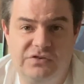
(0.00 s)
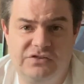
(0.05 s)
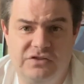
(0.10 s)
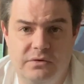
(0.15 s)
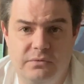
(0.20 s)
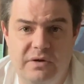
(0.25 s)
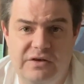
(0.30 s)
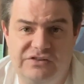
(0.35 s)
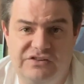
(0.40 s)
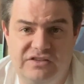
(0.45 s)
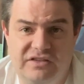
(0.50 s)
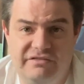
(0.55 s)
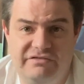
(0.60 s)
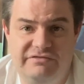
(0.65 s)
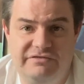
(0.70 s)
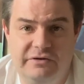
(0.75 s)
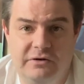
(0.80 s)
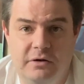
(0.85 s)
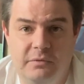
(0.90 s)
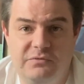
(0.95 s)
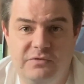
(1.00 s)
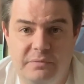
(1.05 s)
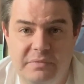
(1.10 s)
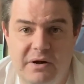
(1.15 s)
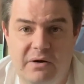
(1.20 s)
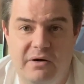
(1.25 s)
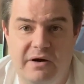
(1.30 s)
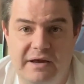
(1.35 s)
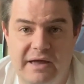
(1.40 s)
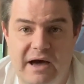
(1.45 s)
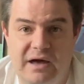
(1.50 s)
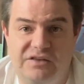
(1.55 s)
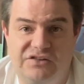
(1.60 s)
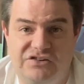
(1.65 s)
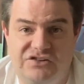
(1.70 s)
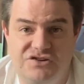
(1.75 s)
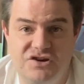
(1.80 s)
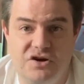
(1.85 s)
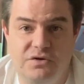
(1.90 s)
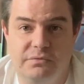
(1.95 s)
than the rest of the film. From there on out,
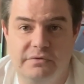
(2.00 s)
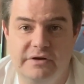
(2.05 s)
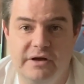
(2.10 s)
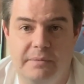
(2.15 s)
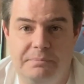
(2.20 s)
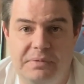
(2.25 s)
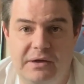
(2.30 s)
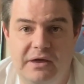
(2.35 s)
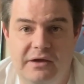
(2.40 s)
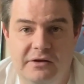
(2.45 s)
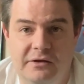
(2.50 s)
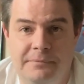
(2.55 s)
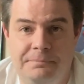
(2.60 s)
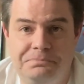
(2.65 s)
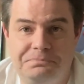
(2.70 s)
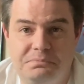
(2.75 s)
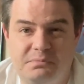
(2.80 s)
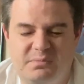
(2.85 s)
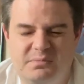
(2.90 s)
it's generally uphill.